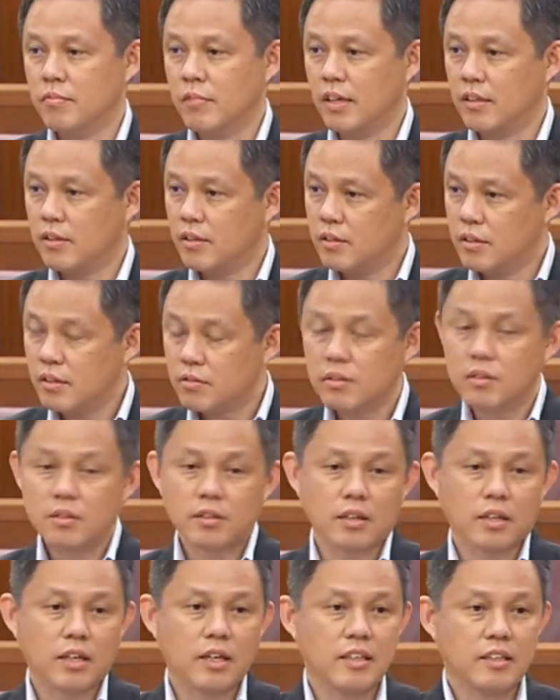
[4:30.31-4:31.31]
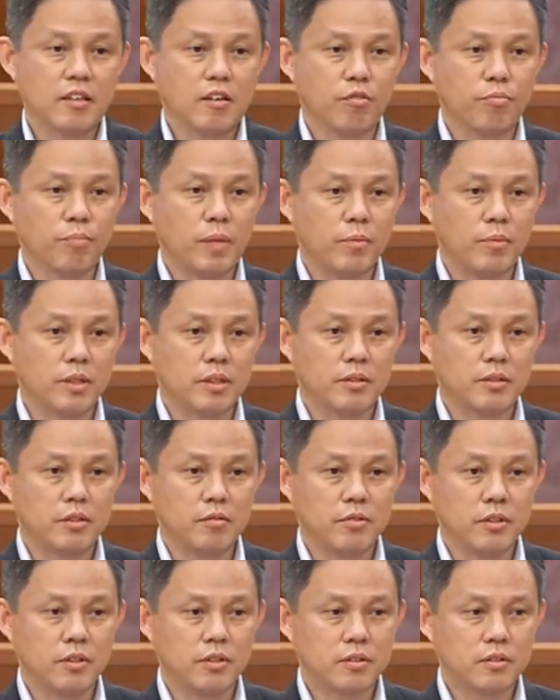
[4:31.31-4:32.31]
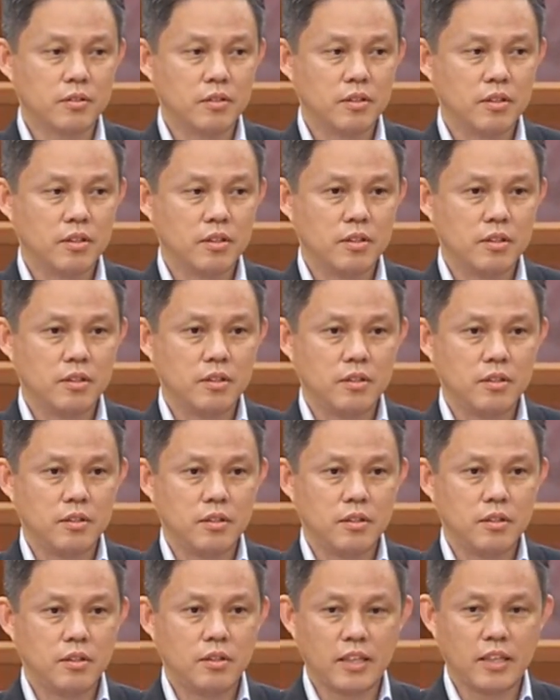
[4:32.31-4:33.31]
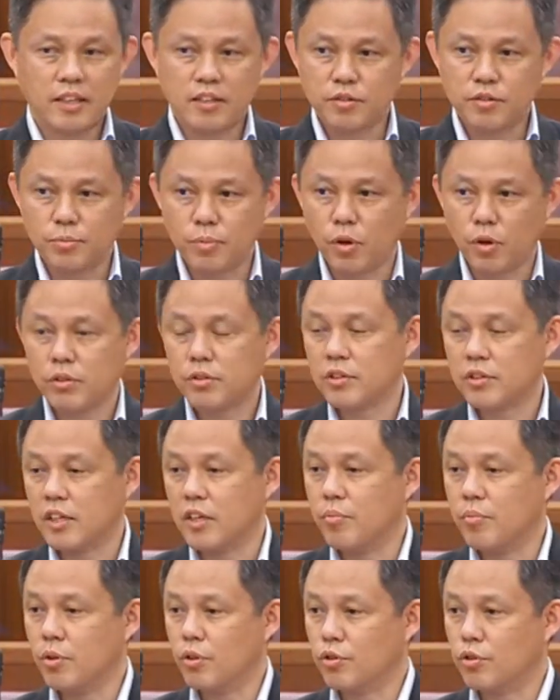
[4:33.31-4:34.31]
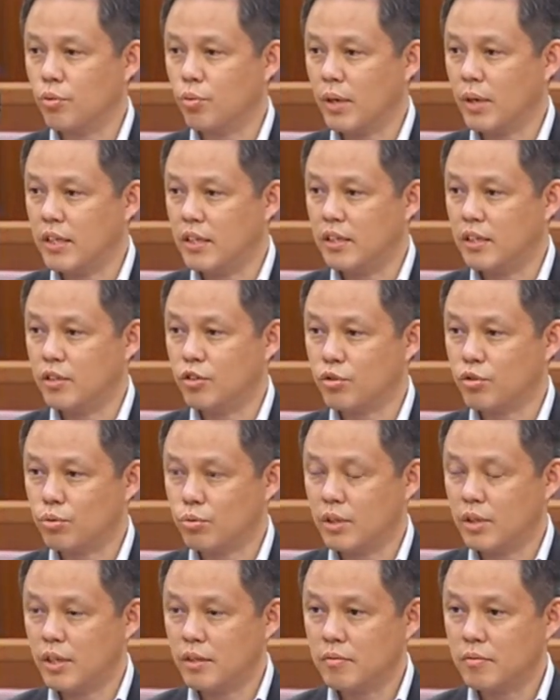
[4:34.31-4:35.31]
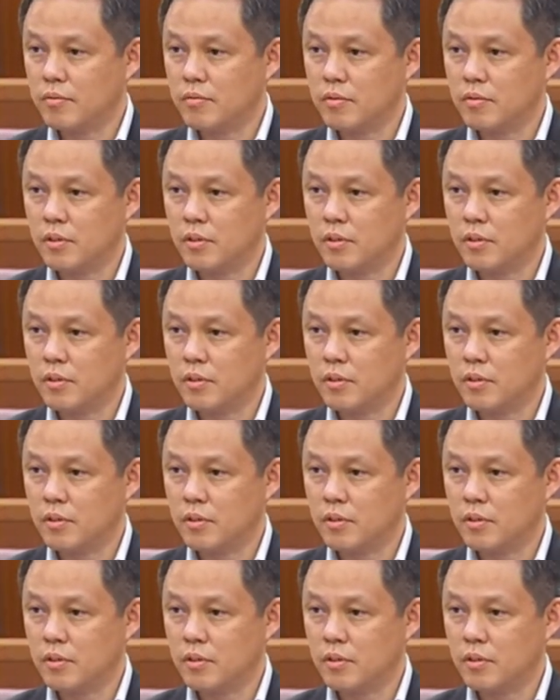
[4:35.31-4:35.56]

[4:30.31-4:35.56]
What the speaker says: And this is the kind of public service that has brought Singapore to where it is today.